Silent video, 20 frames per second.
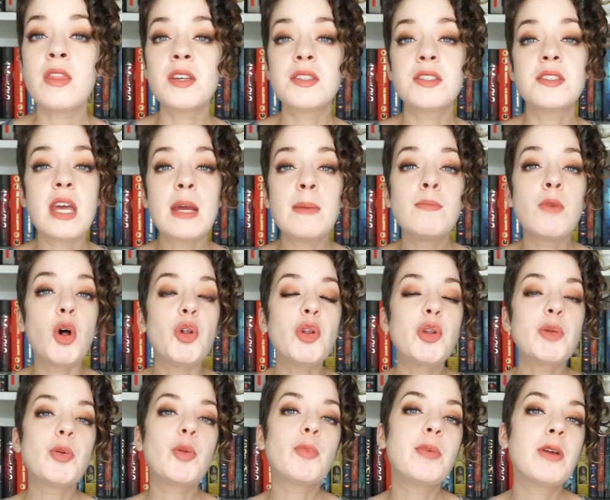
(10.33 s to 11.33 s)
This is a
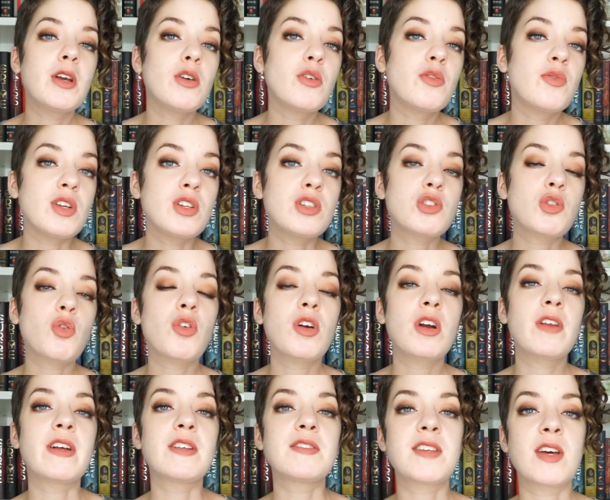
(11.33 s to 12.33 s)
multiple POV story
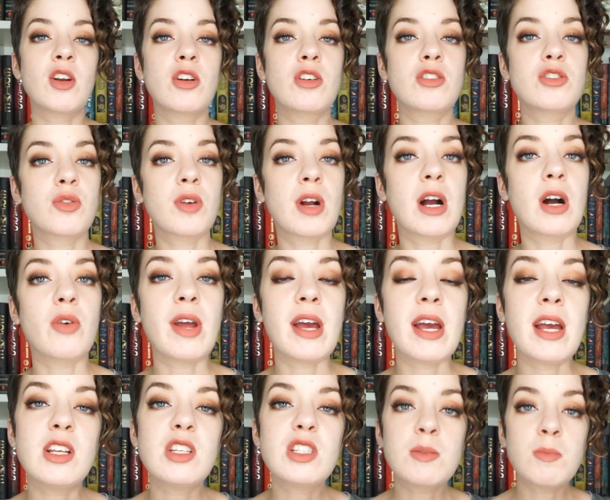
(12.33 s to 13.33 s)
that centers around
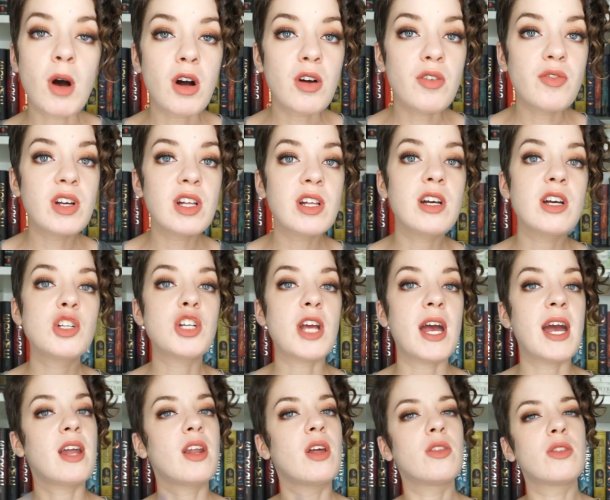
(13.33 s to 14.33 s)
a small village,
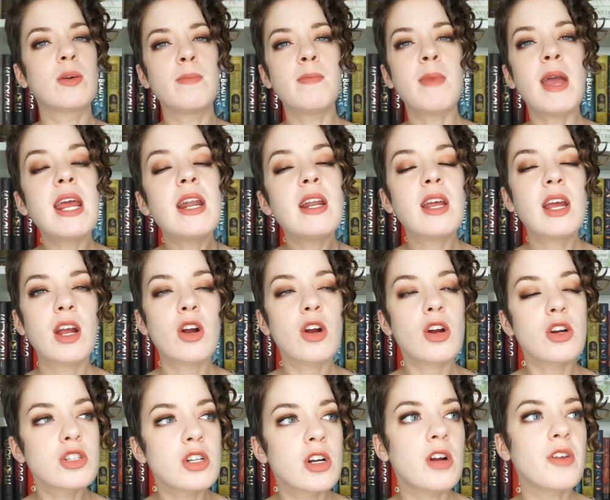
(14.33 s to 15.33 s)
and the main
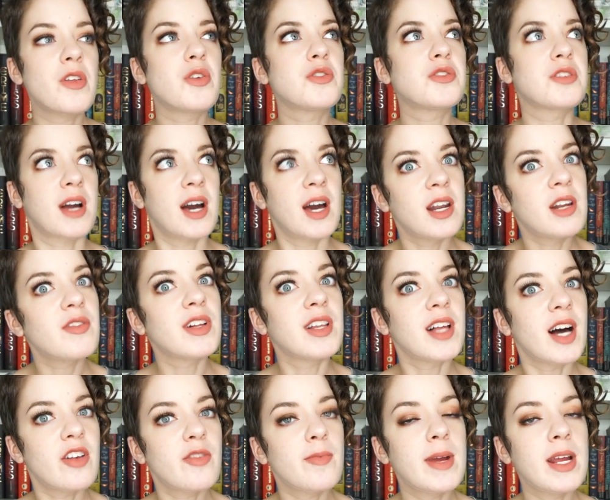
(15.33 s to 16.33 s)
character, although there's a kind of a
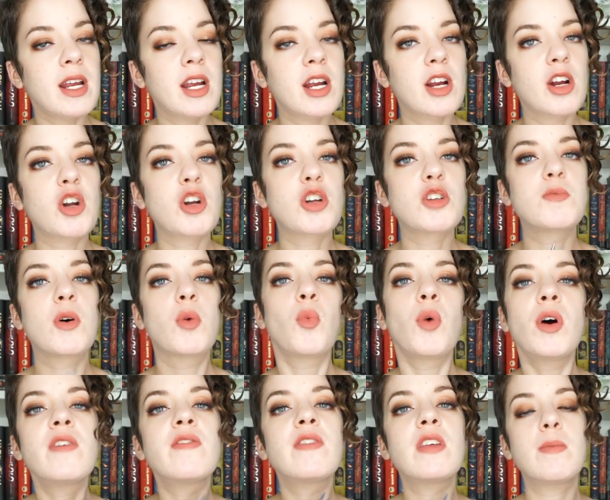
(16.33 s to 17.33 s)
lot of main characters, but
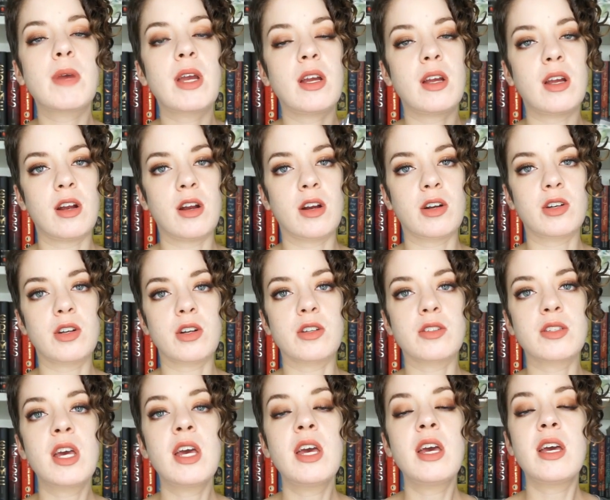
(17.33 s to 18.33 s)
one of the main
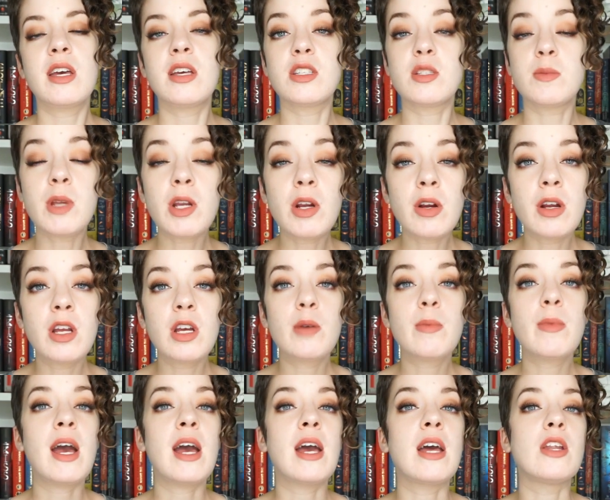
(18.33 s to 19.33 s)
characters is
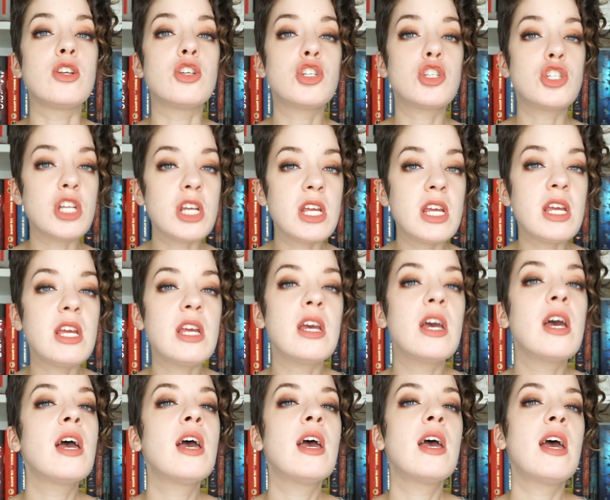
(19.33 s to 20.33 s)
Miriam, and
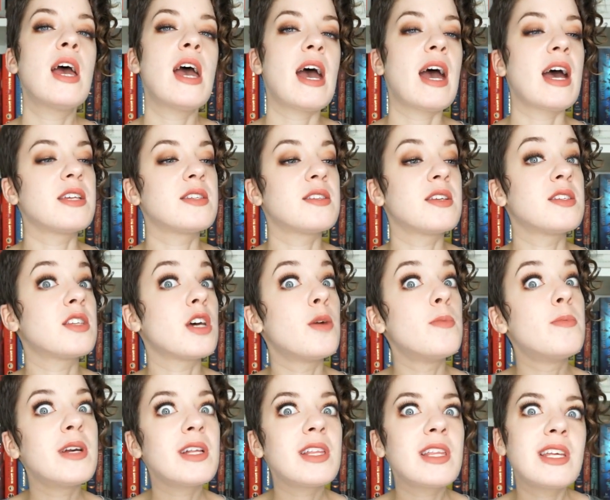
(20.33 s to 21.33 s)
she has this
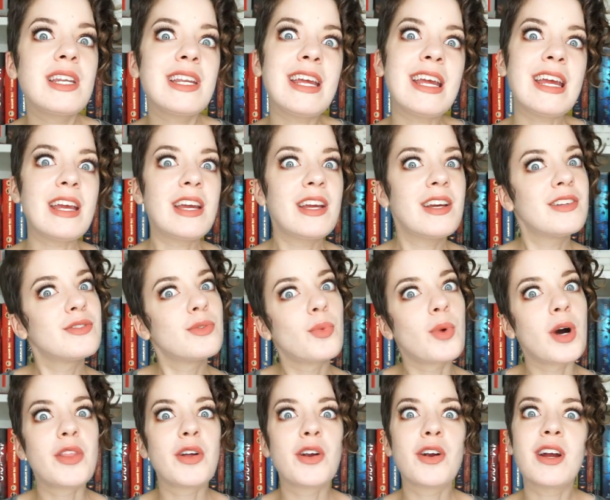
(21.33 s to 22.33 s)
ability,
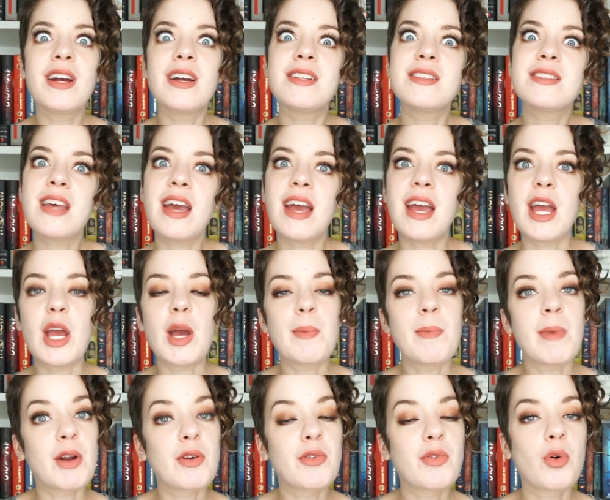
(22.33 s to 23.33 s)
whether it's a
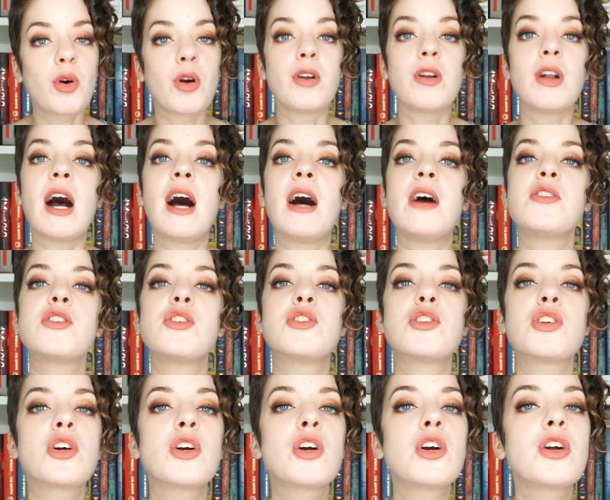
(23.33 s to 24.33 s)
metaphor or not, to
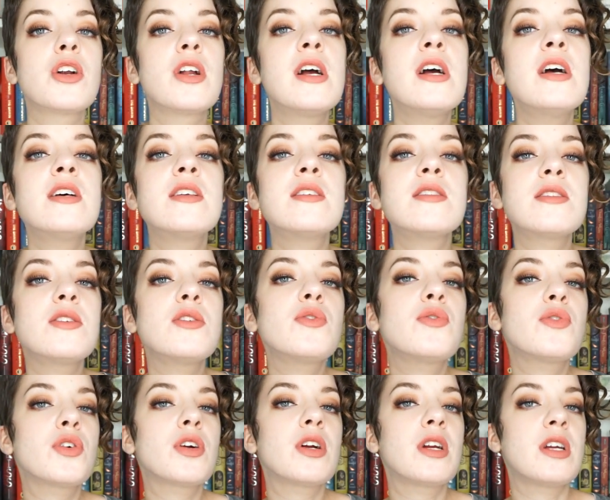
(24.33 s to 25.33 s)
turn
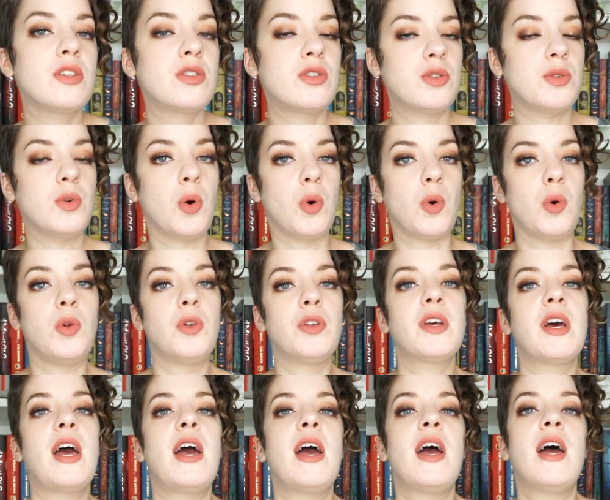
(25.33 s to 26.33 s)
silver into gold,
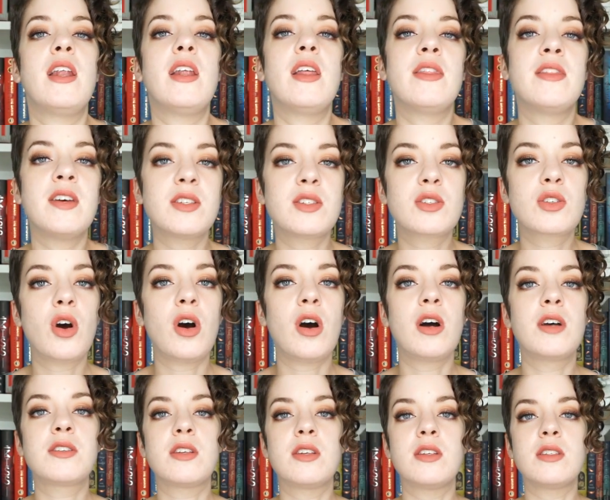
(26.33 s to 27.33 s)
and this
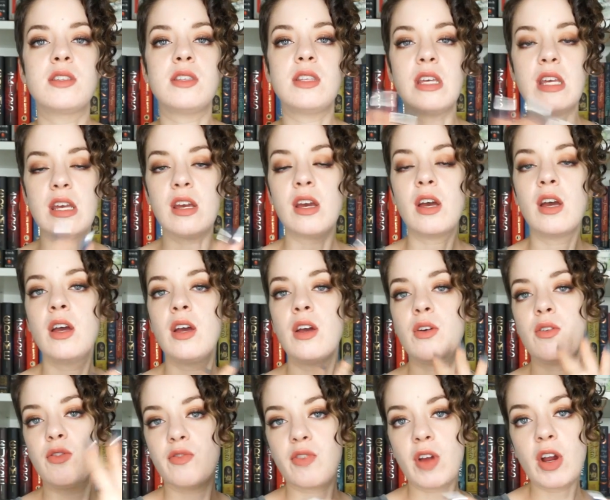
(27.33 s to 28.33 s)
causes the
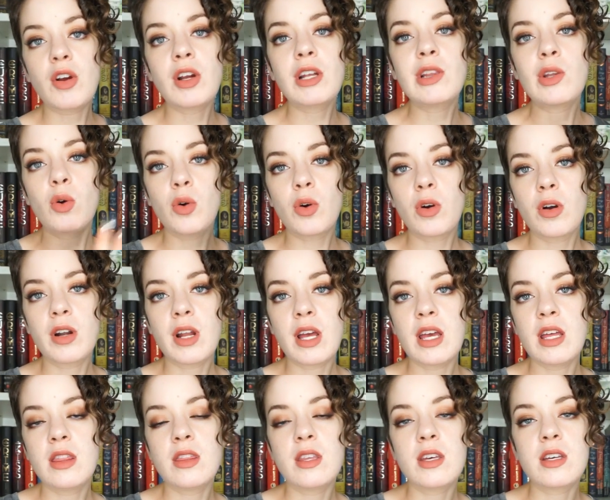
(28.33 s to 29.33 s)
fairy lord
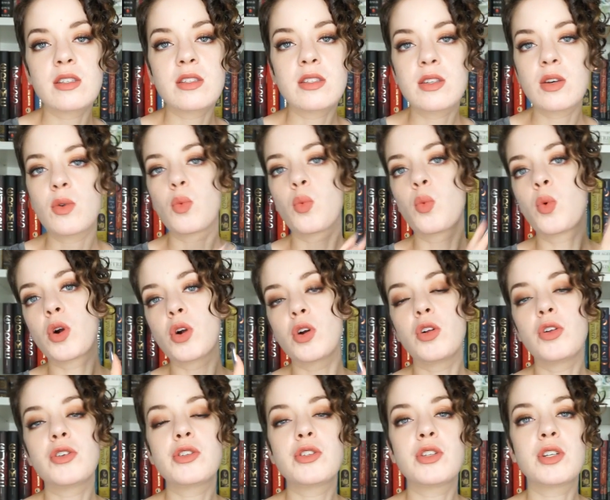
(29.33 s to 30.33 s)
in this
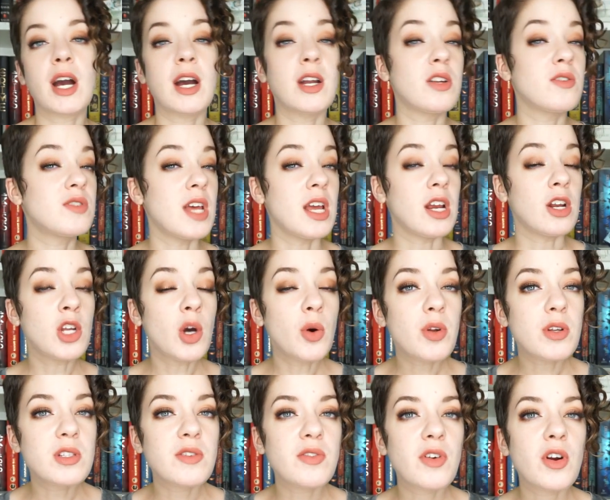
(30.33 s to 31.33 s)
world to kind of take
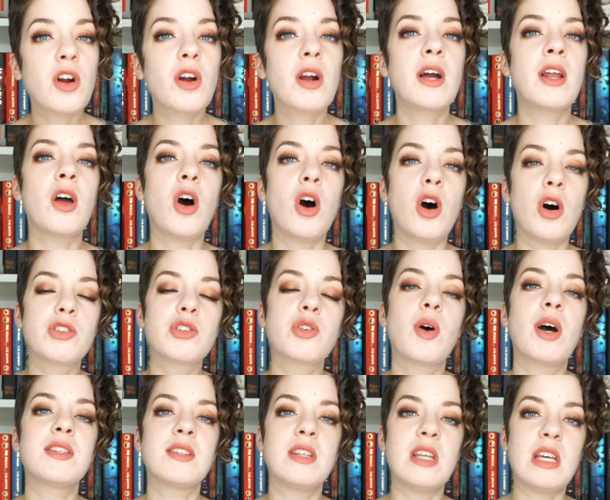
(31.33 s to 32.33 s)
notice of her, and it also
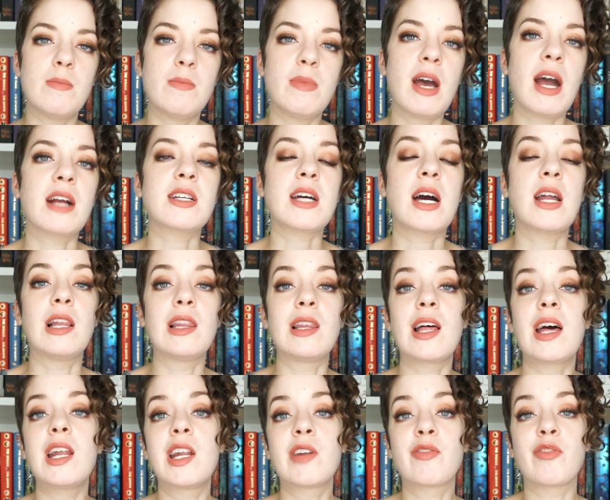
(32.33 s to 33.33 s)
has an impact on a
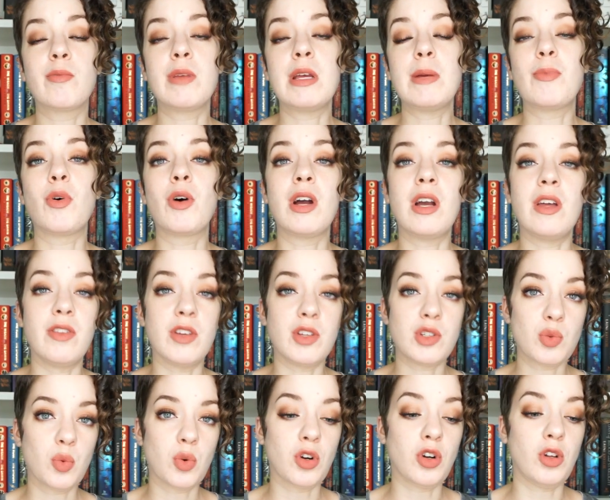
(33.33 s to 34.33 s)
lot of different people in
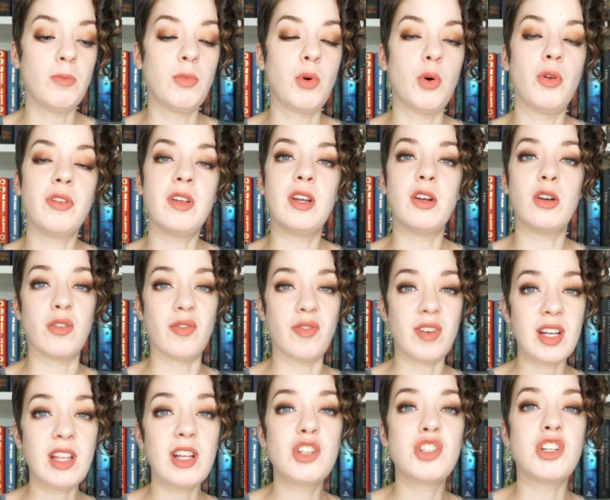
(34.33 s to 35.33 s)
this world, both in her
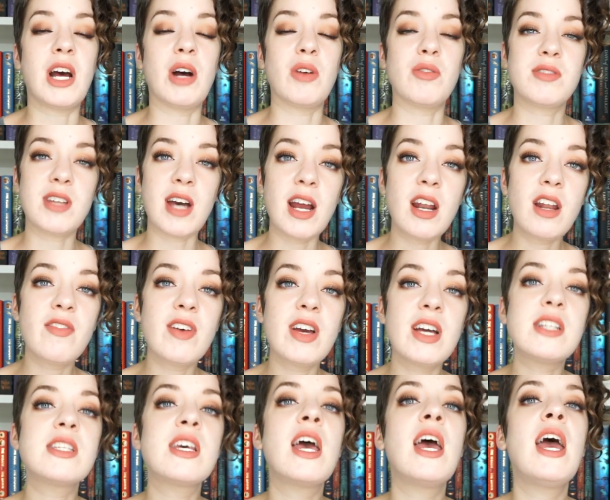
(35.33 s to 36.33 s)
village and outside of
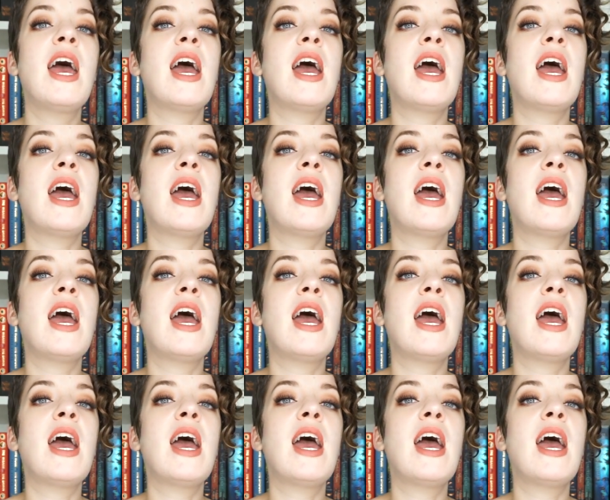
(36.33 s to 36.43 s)
it,